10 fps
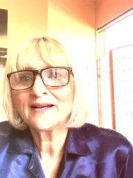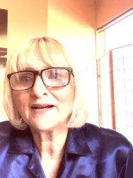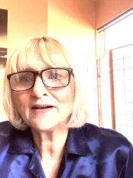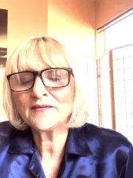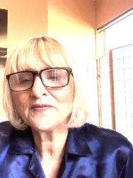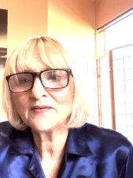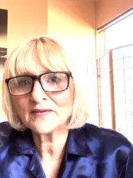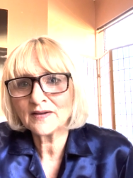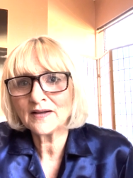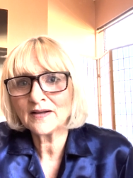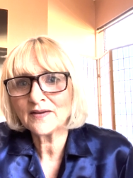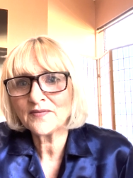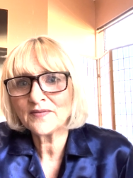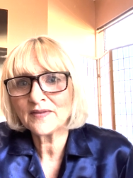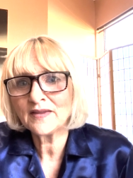of uh,
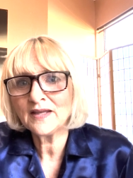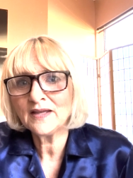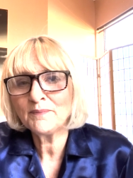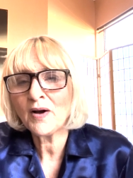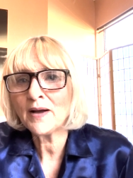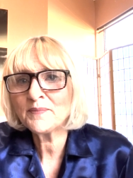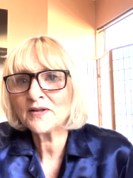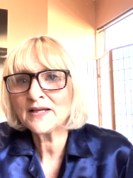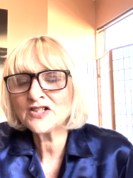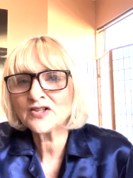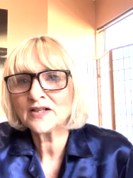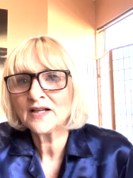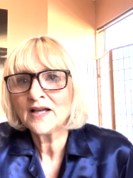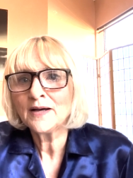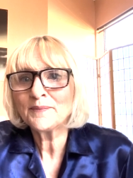the population,
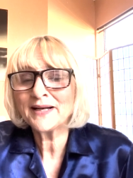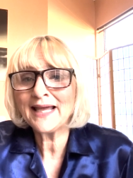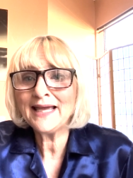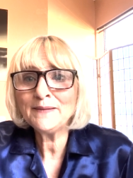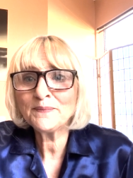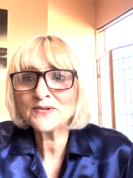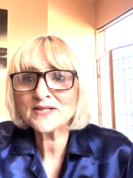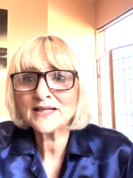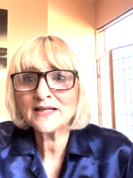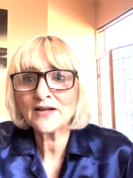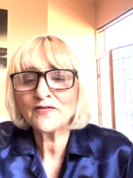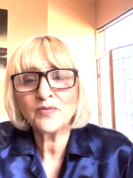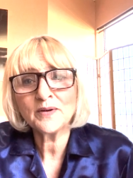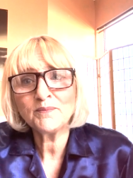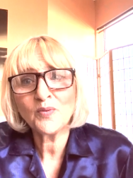but 8% of
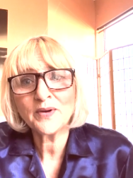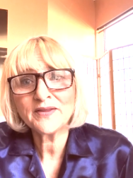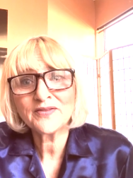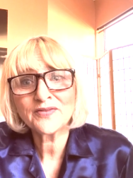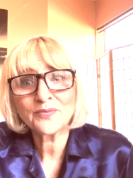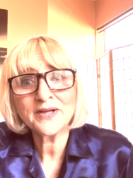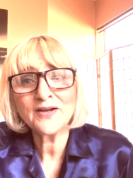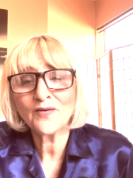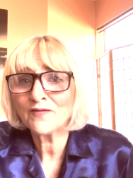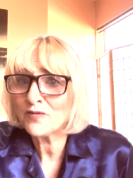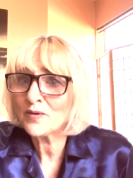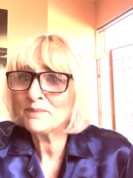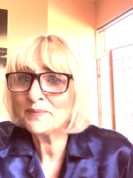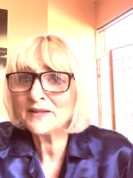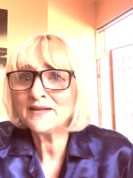1.3 or 4
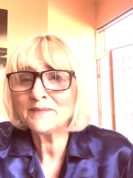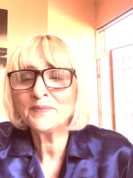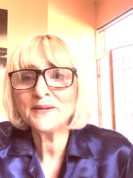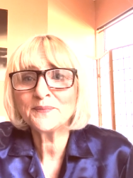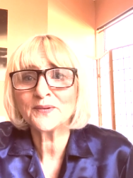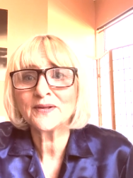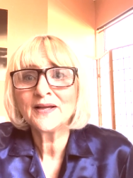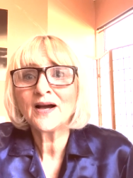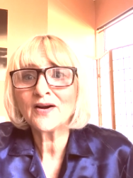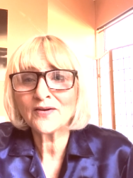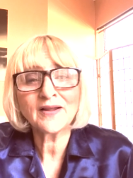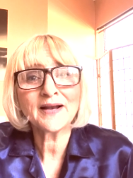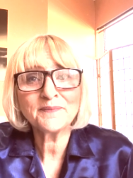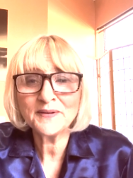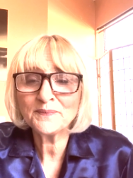billion people are a lot
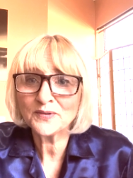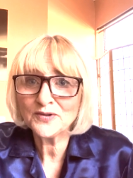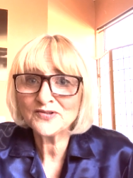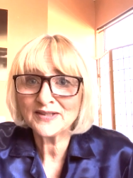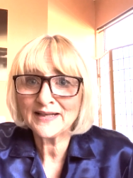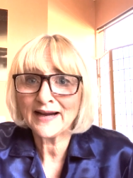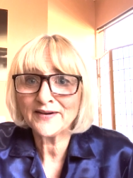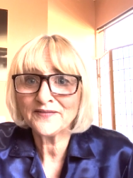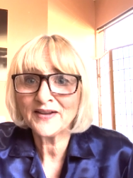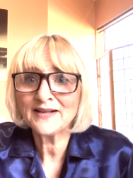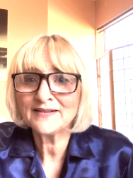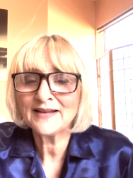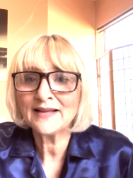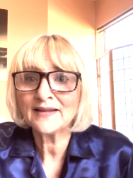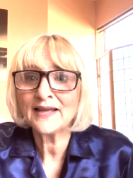of people using Ayurveda
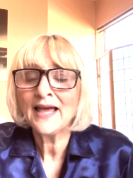daily.